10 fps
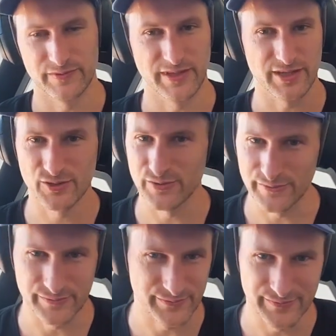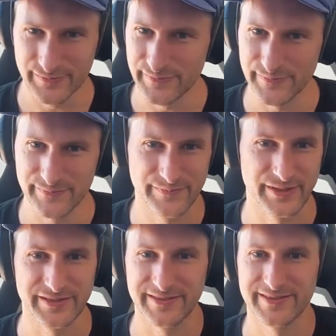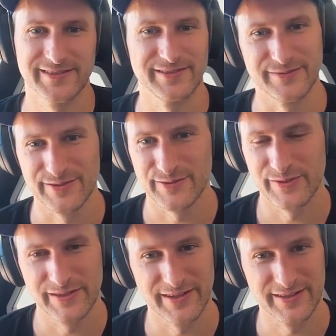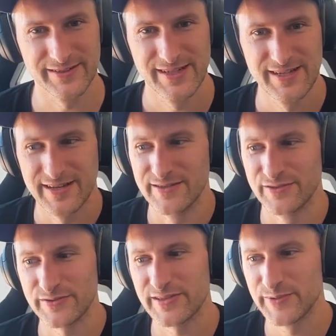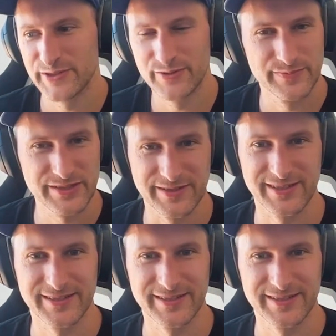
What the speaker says: cashew mints in the world, and those are Bitcoin bank,